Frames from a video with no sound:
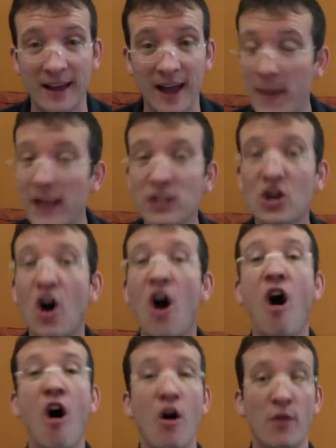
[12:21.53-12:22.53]
And that's
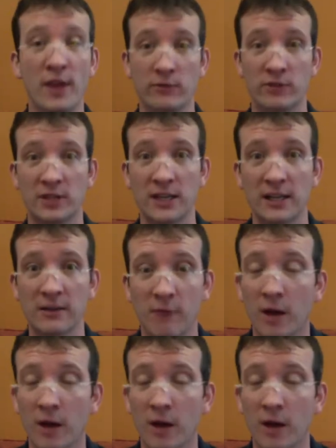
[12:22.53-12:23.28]
all they've seen